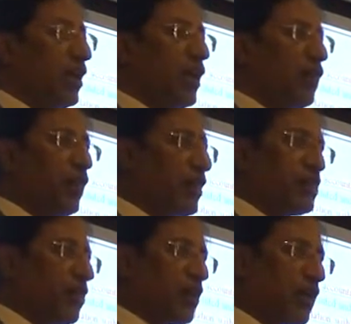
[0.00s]
NFRA
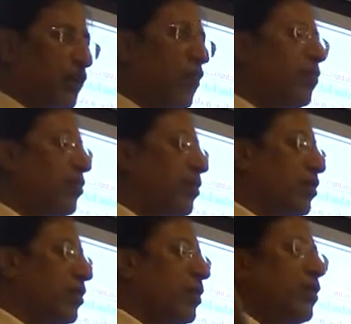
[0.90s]
is not yet formed.
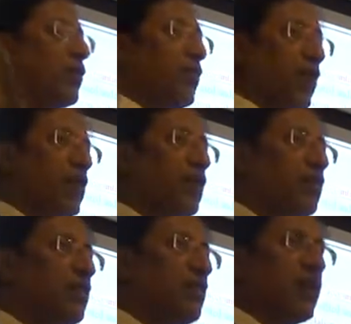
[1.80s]
So right
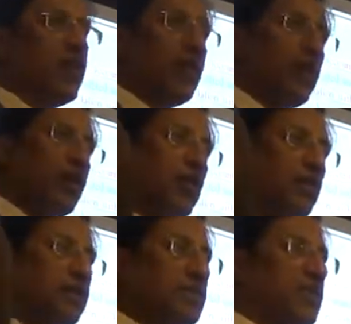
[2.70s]
now they said earlier
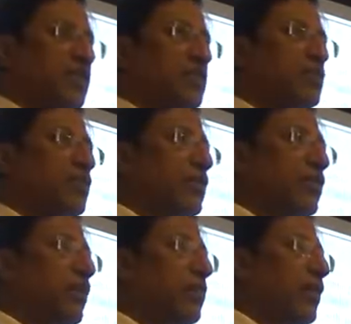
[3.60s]
accounting standards
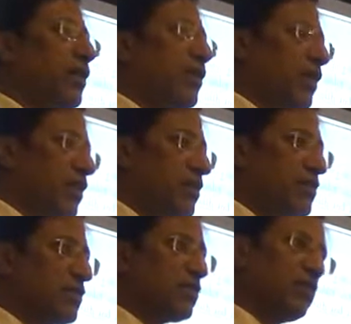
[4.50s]
notified by
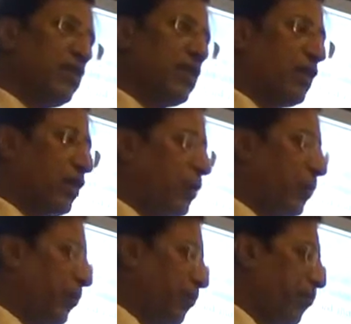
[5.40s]
ACAS will
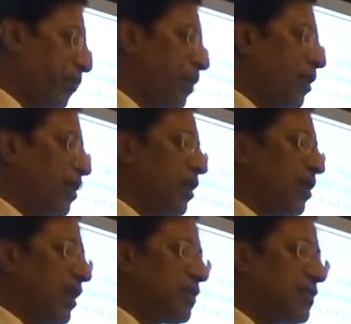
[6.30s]
continue.
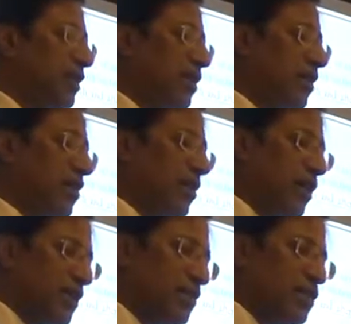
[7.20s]
That is the
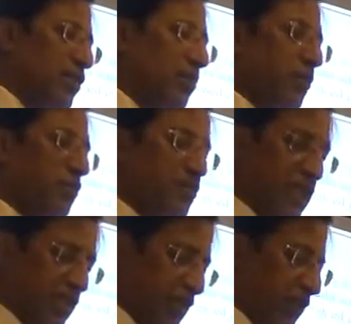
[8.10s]
transitional provision
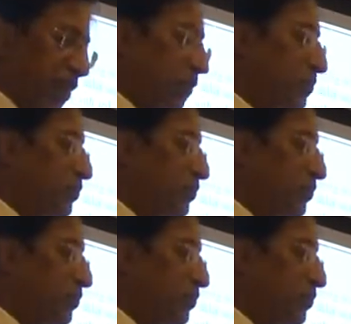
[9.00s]
as of now.